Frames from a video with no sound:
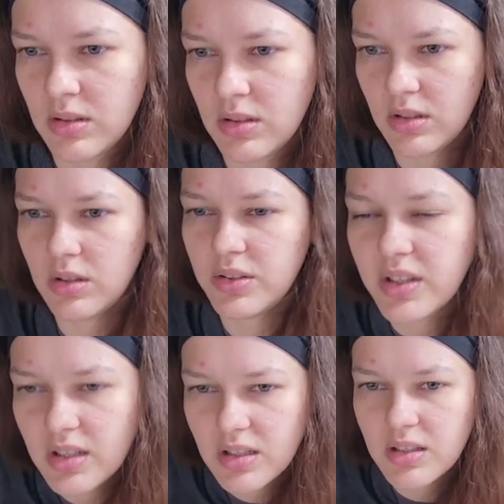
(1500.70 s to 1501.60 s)
Hold on,
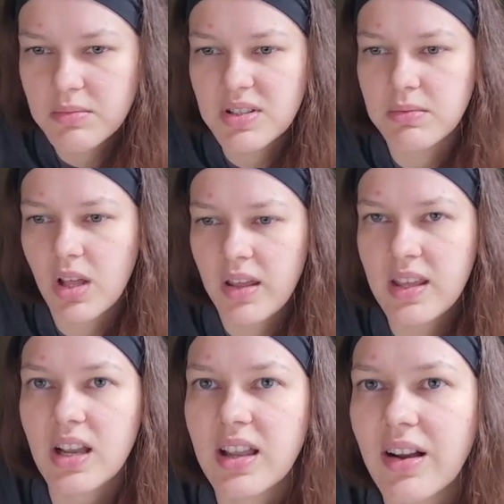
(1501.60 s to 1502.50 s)
I think
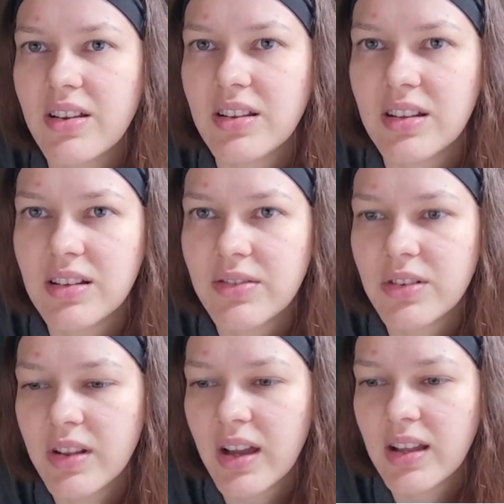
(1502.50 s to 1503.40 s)
I calculated for
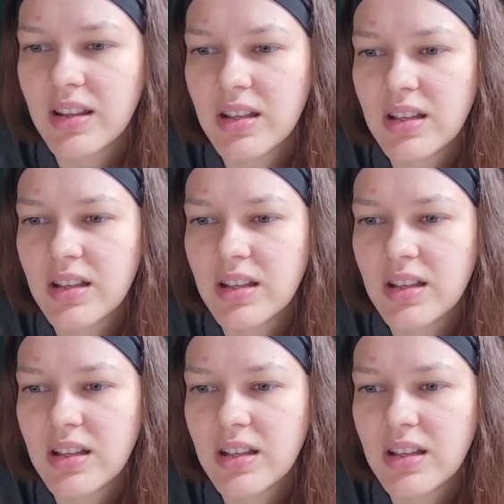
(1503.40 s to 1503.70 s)
that in the,